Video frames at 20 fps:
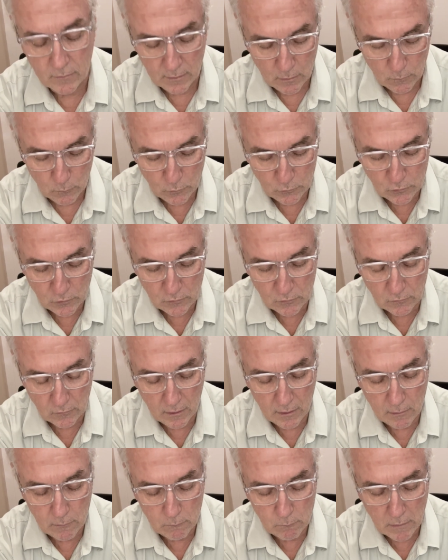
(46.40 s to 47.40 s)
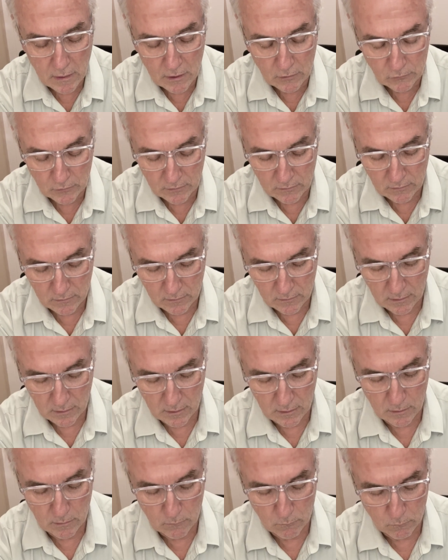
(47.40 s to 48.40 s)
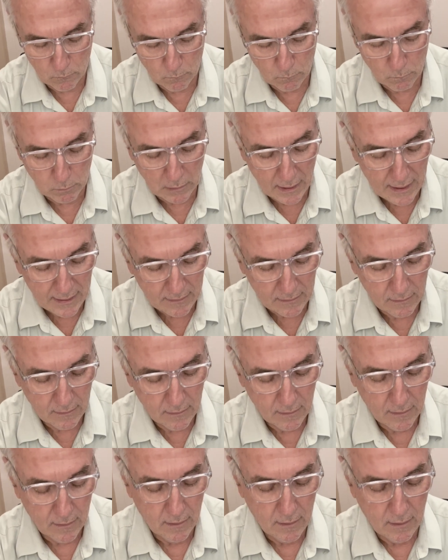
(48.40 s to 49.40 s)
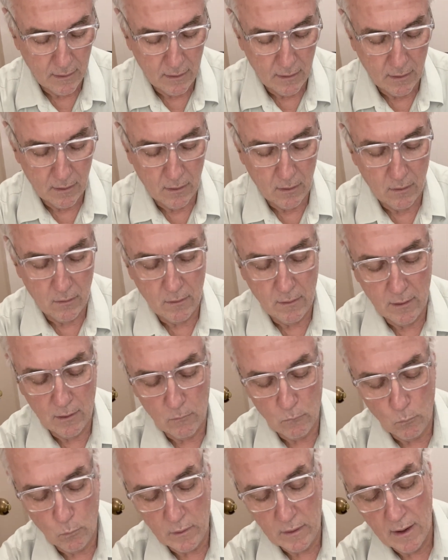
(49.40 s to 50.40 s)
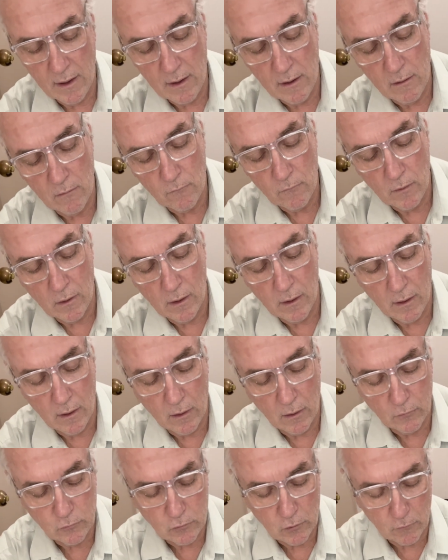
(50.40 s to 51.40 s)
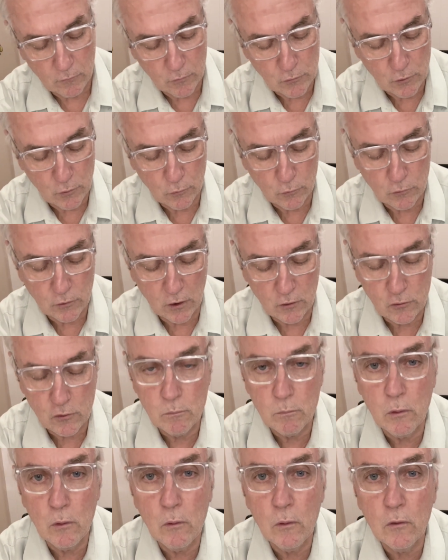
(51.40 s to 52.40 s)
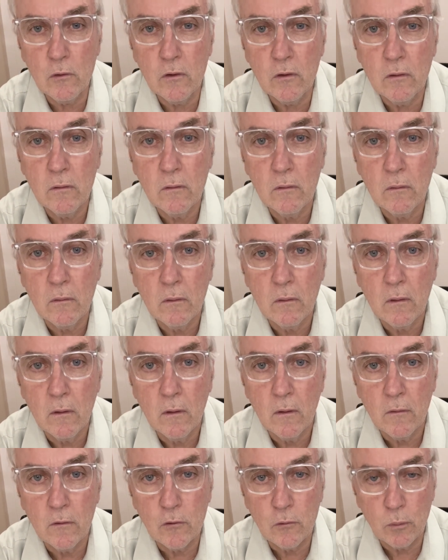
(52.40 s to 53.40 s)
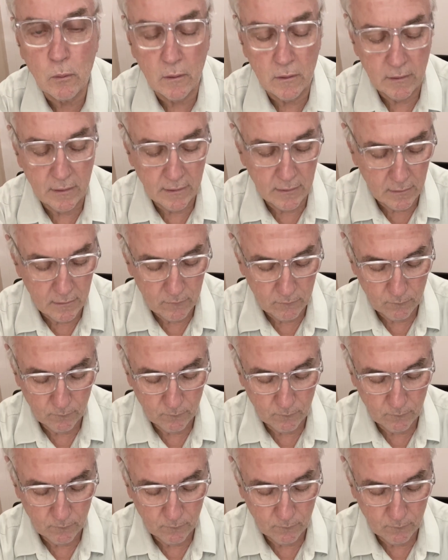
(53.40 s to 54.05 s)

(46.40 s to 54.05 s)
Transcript: which is marked in black. Then we have esophageal suction port, this one here.